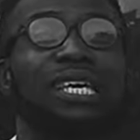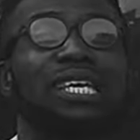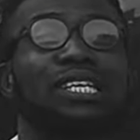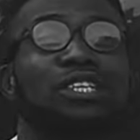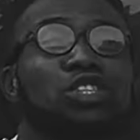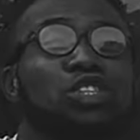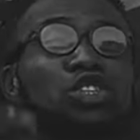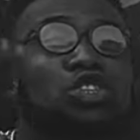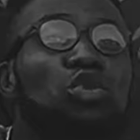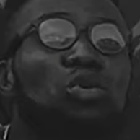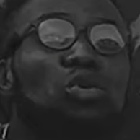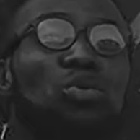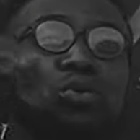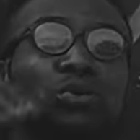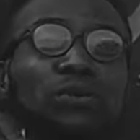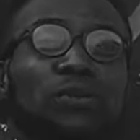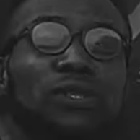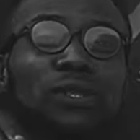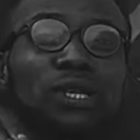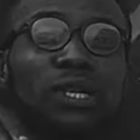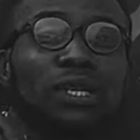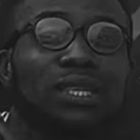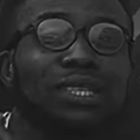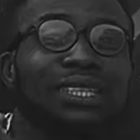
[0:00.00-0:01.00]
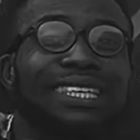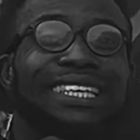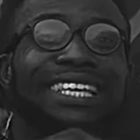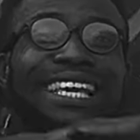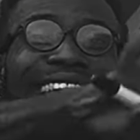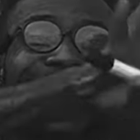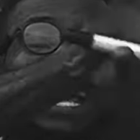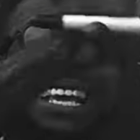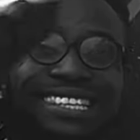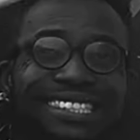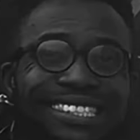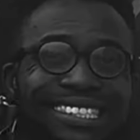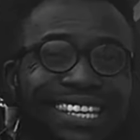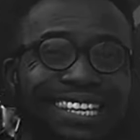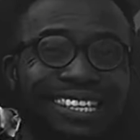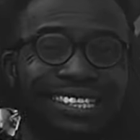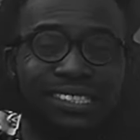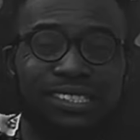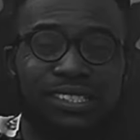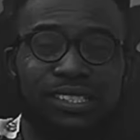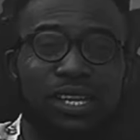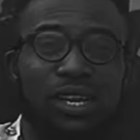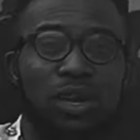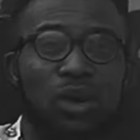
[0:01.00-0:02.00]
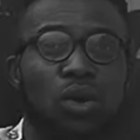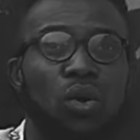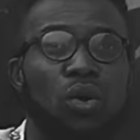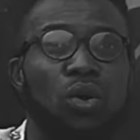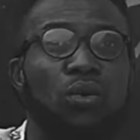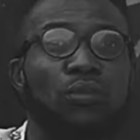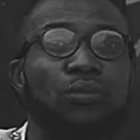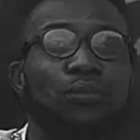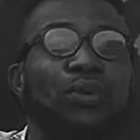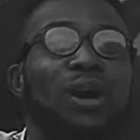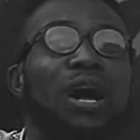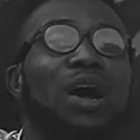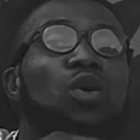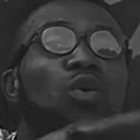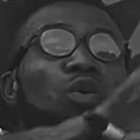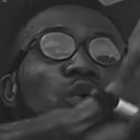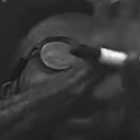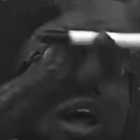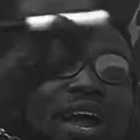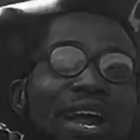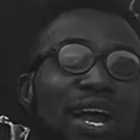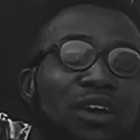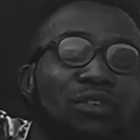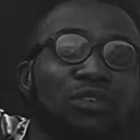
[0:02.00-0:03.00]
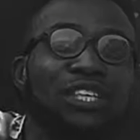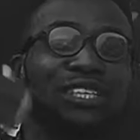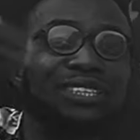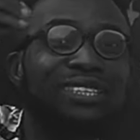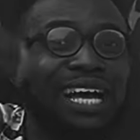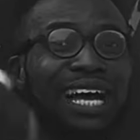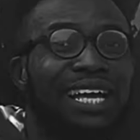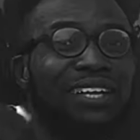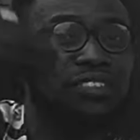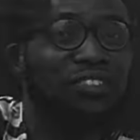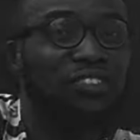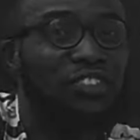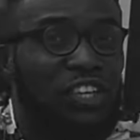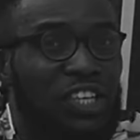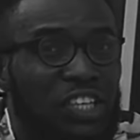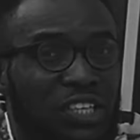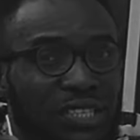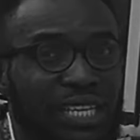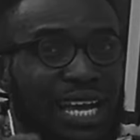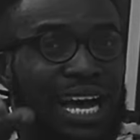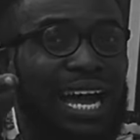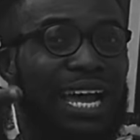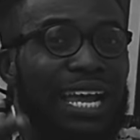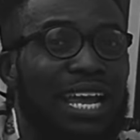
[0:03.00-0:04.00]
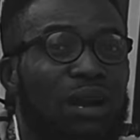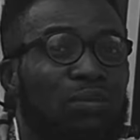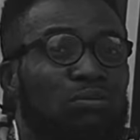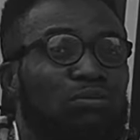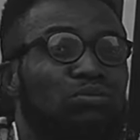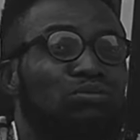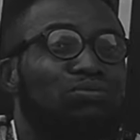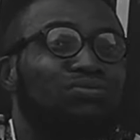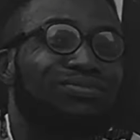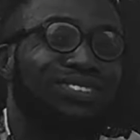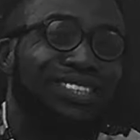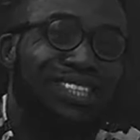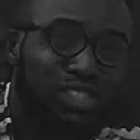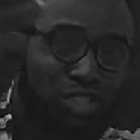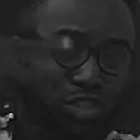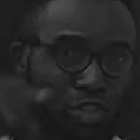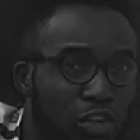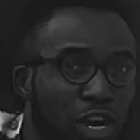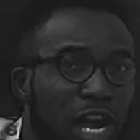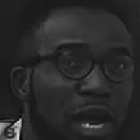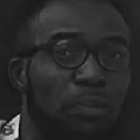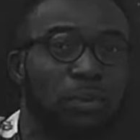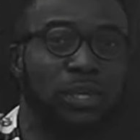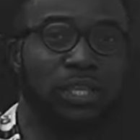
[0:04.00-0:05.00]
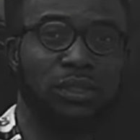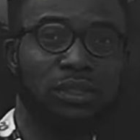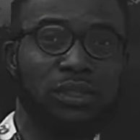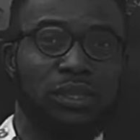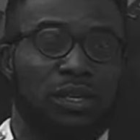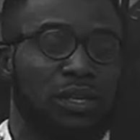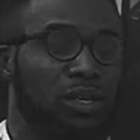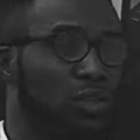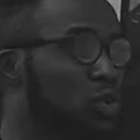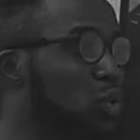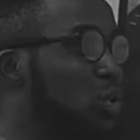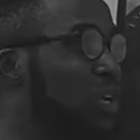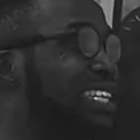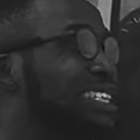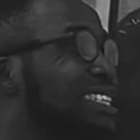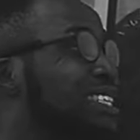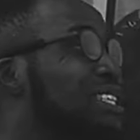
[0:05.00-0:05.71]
it shows the essence of acquiring that thing I am describing. So